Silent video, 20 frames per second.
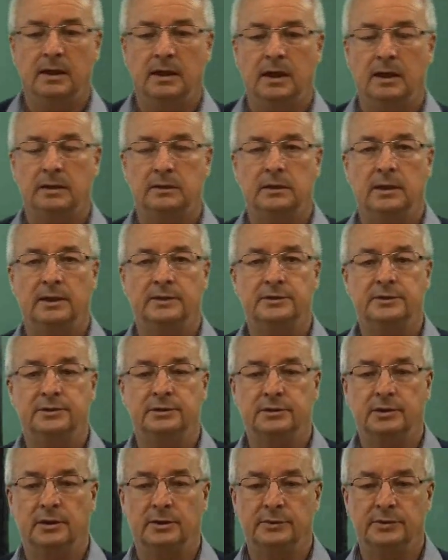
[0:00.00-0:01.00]
I'd like to
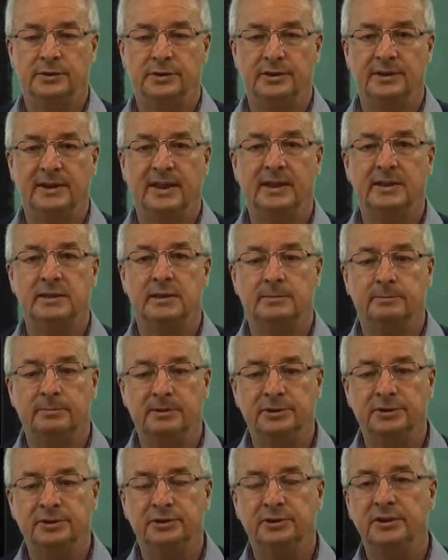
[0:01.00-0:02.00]
go to the
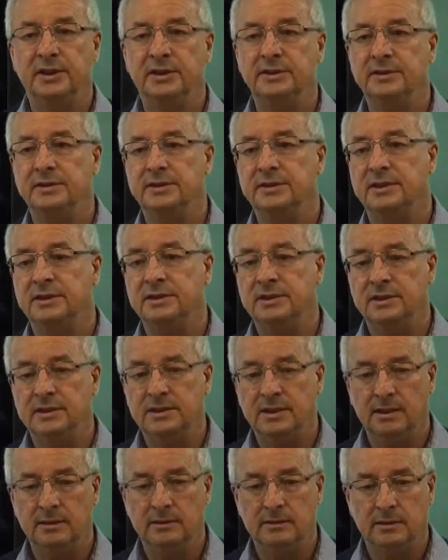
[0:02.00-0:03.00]
exhibition in the city
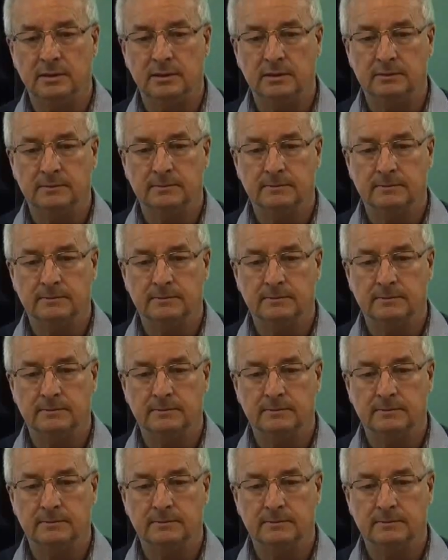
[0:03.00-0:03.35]
centre.